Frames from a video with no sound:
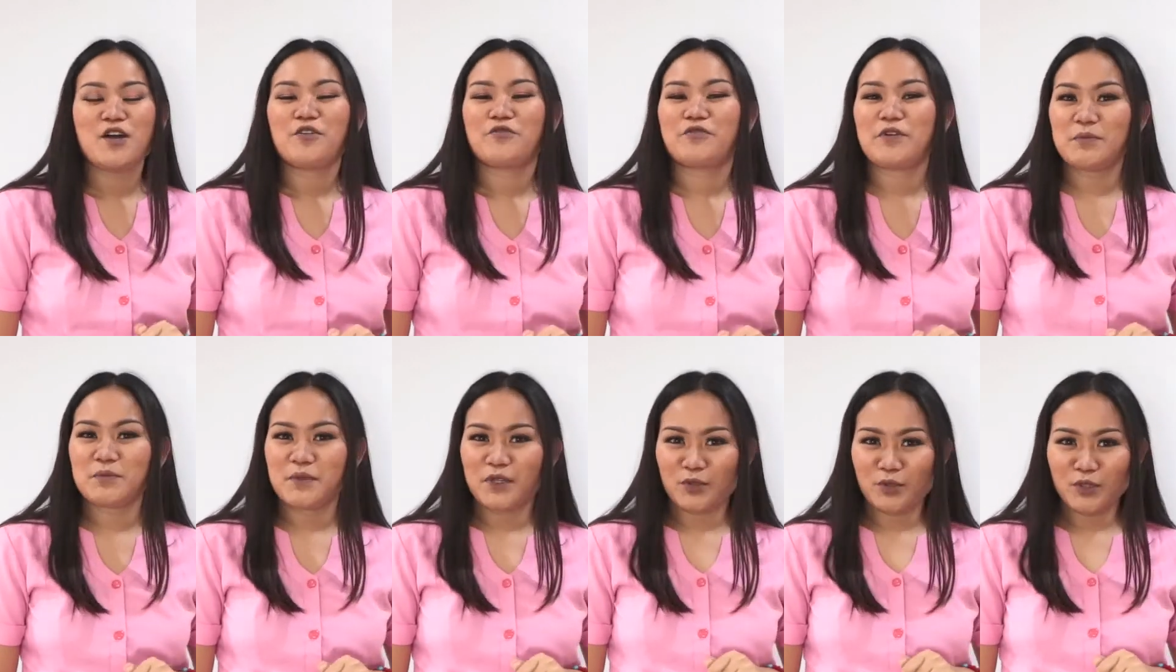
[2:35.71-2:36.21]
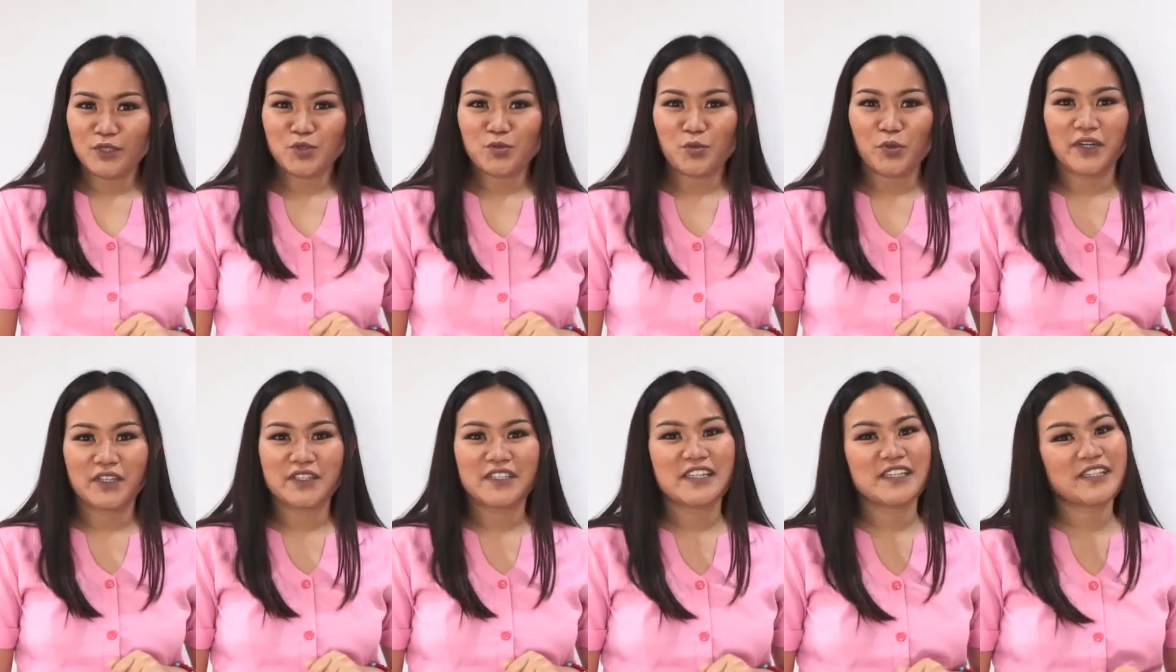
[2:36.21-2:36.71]
from the root
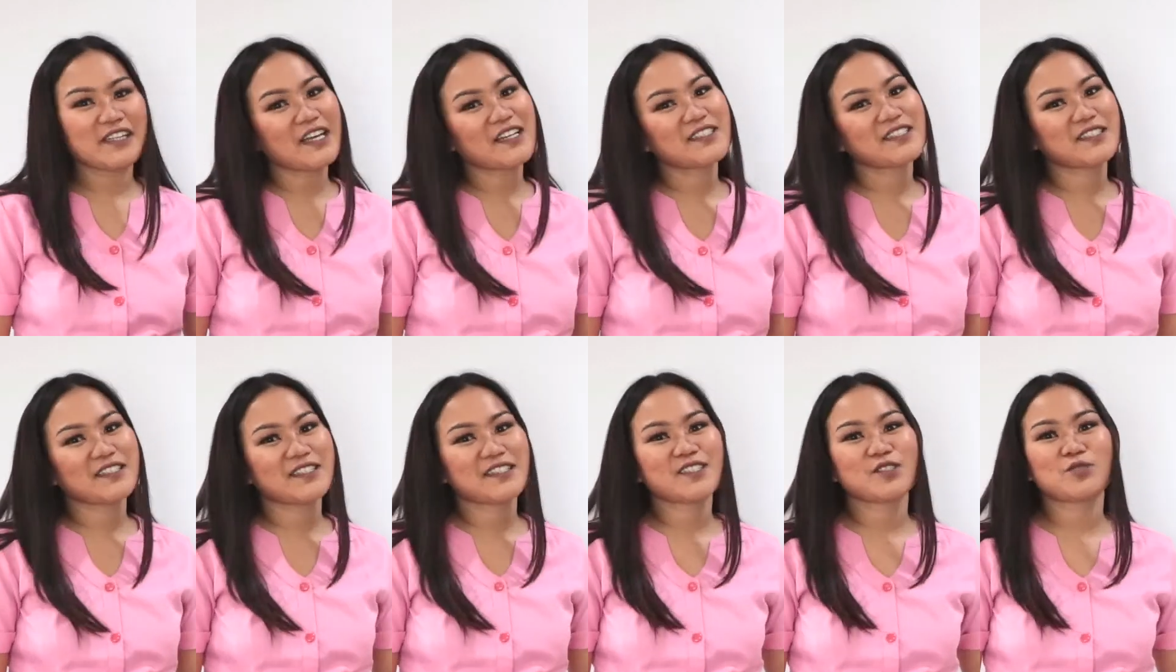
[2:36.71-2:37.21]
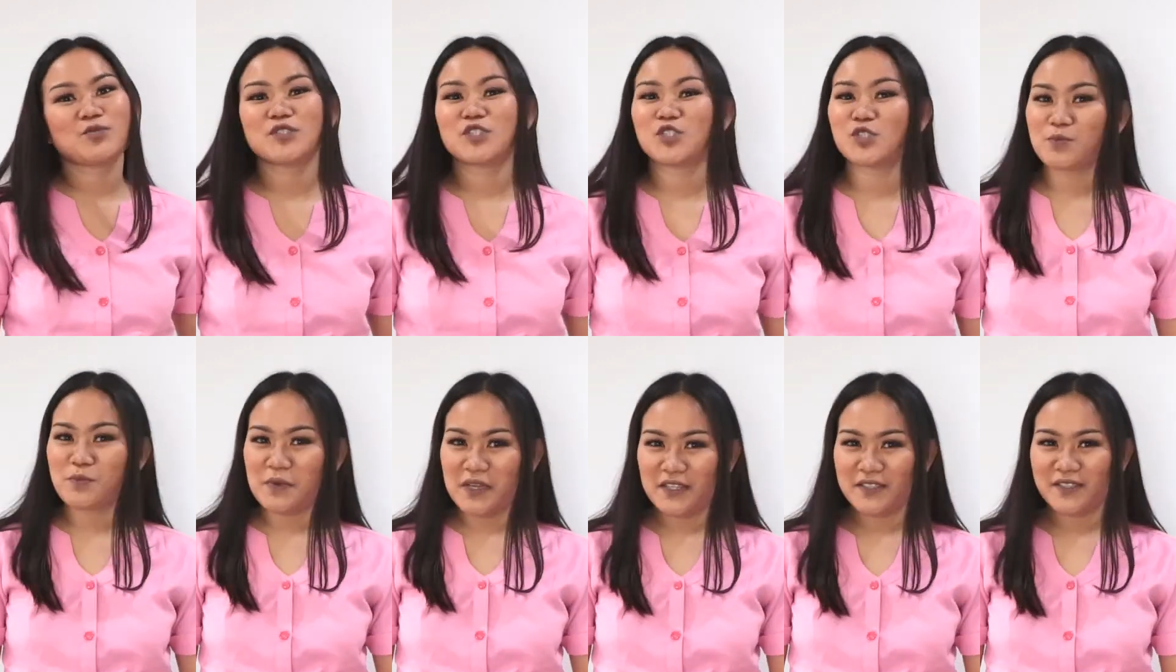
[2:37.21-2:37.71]
word kinesis,
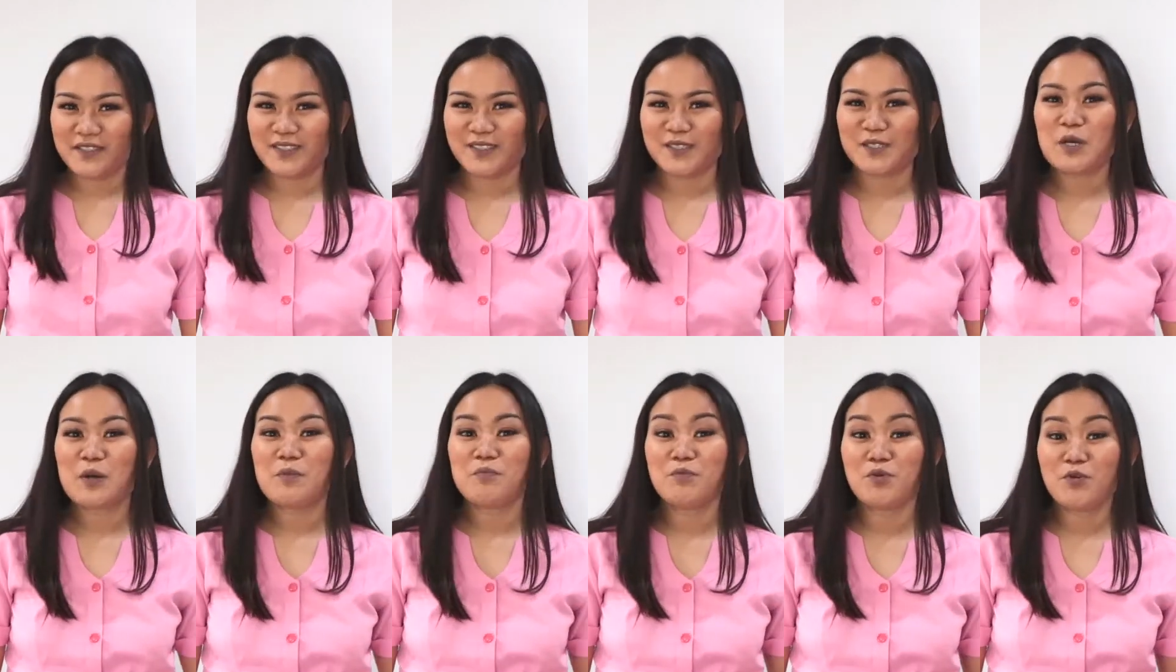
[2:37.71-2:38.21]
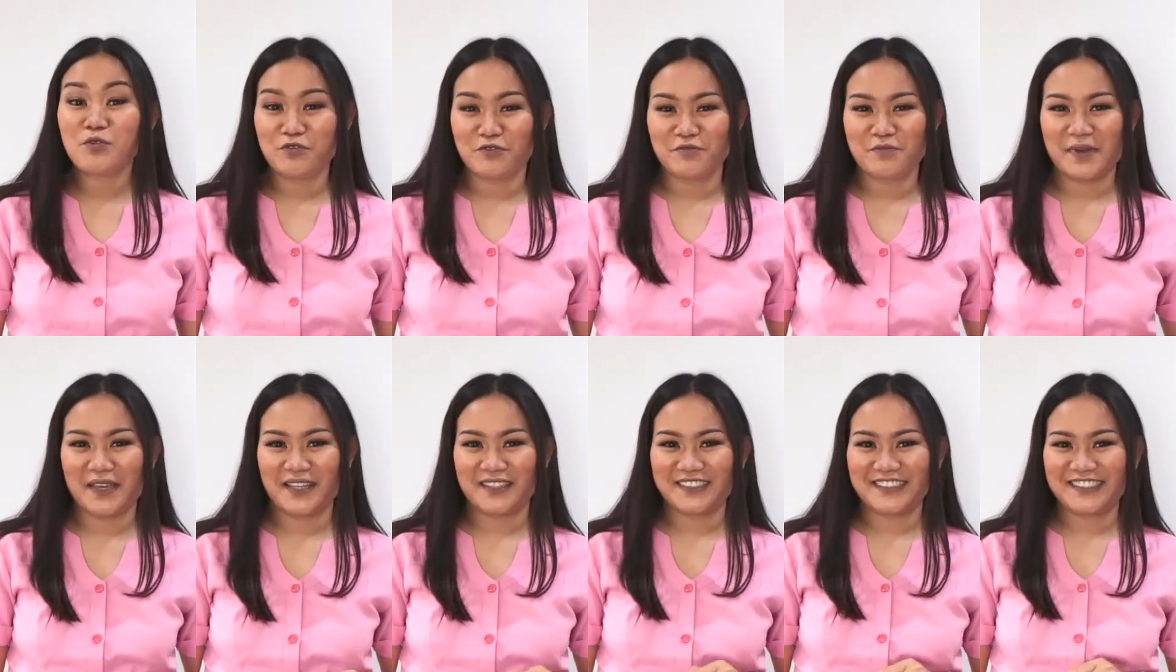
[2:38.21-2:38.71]
which means
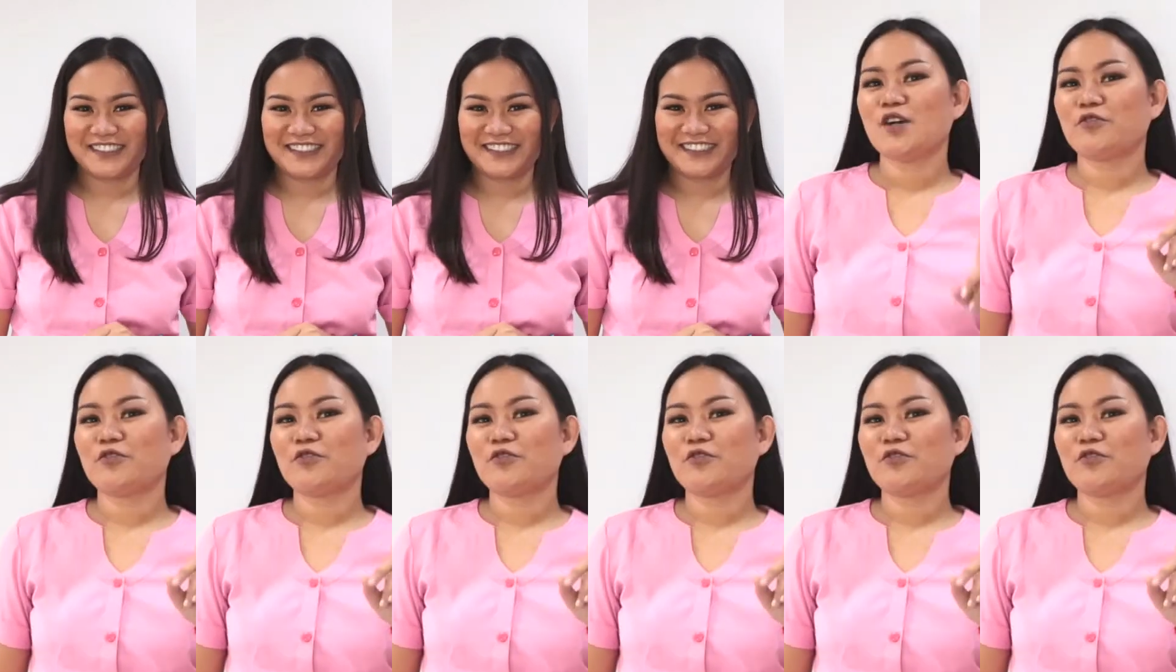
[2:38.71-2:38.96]
movement.